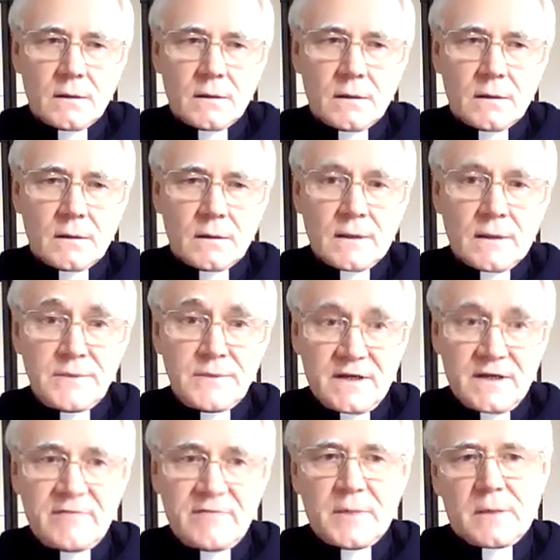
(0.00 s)
I'm
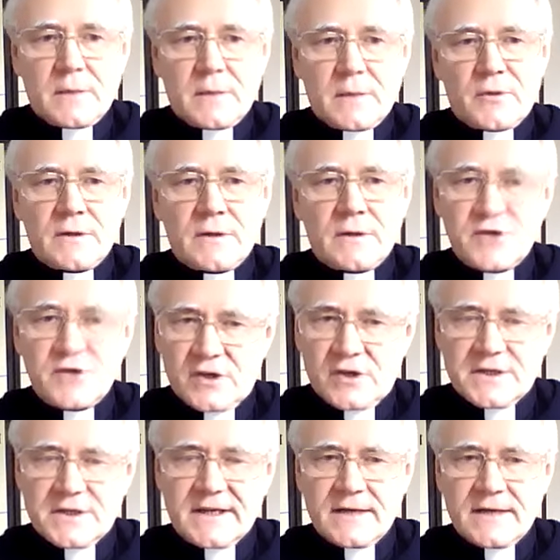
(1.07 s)
Dave Palmer, a chartered
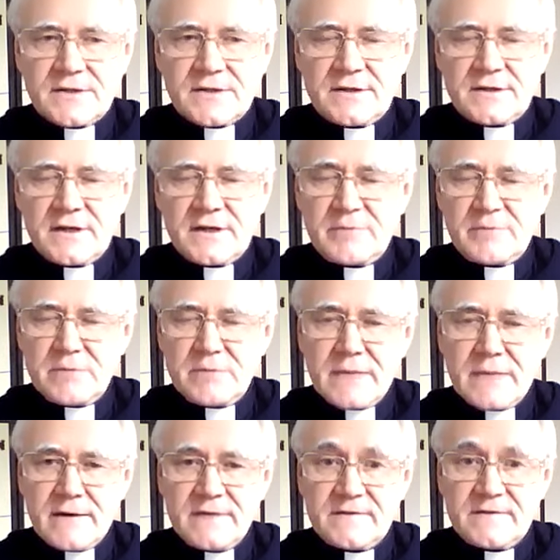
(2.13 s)
accountant. I've been
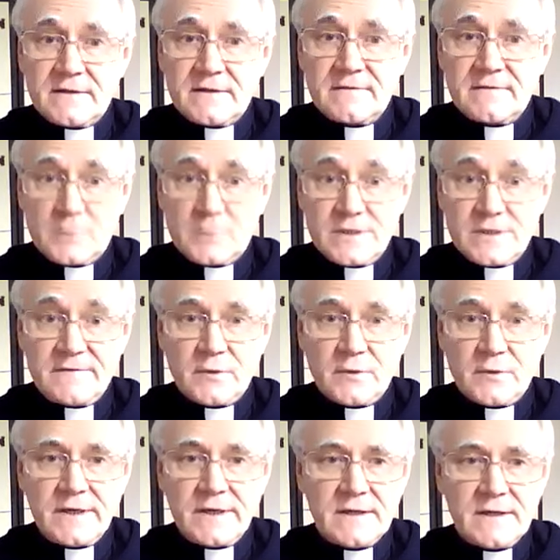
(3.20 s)
married for
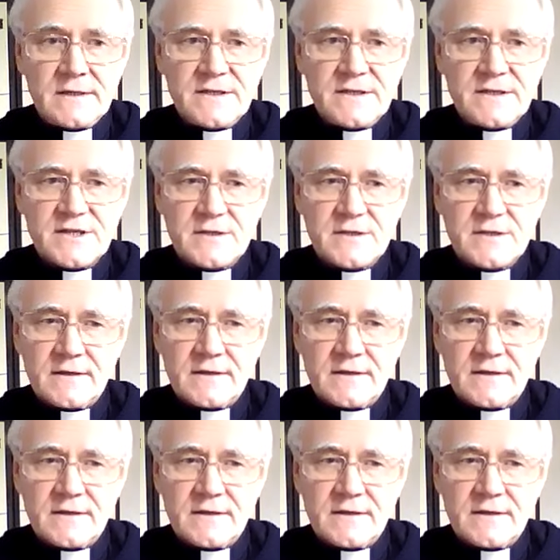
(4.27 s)
44 years.